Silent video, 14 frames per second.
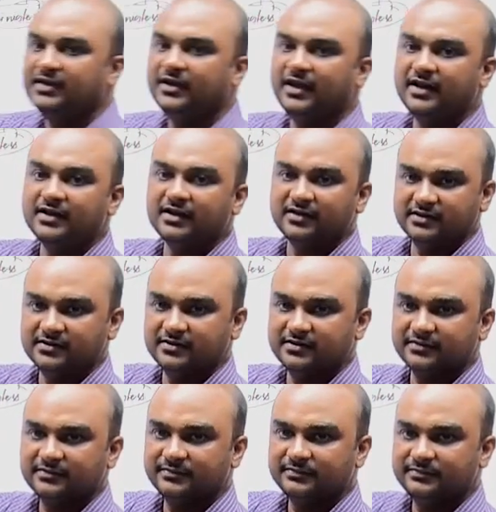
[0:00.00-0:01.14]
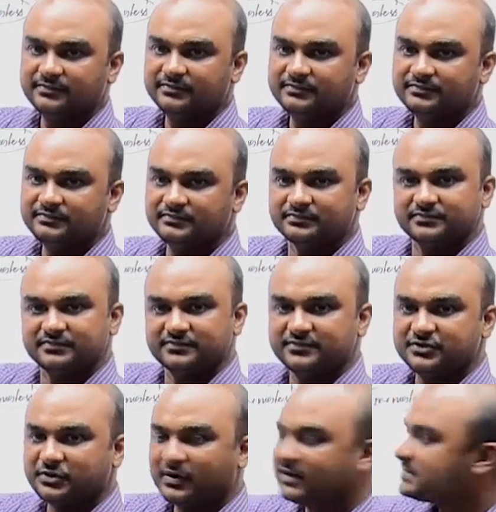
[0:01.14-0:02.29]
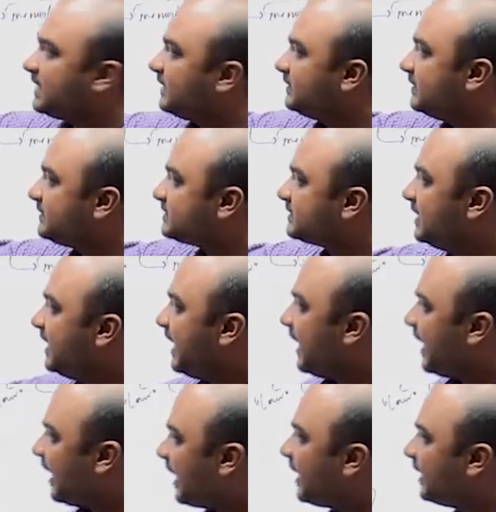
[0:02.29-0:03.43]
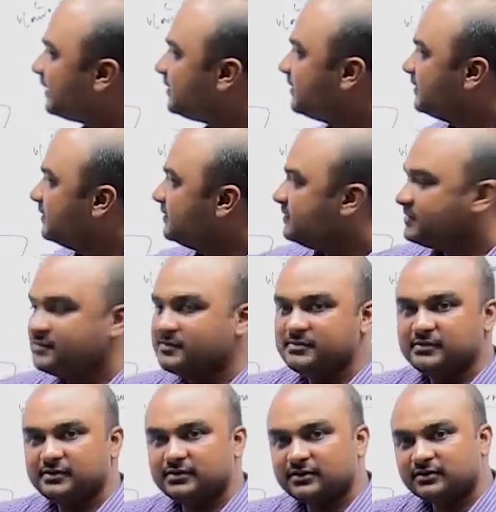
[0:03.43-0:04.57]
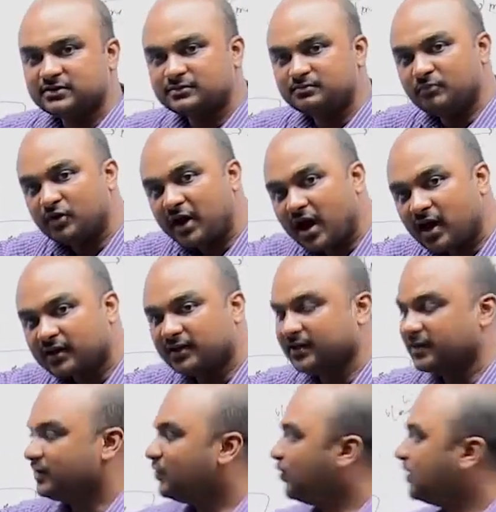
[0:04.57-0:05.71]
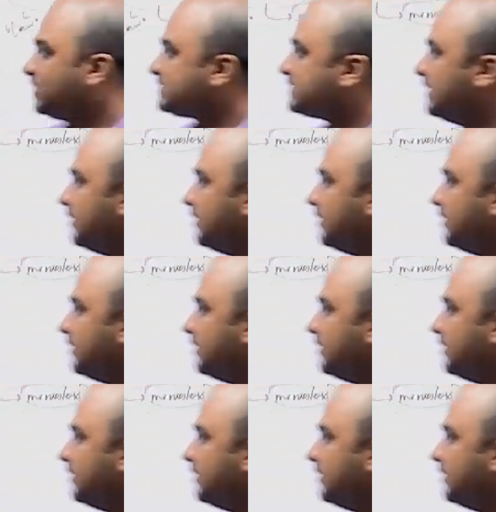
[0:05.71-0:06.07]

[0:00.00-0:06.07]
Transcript: in England. Do you understand this? And monarchy was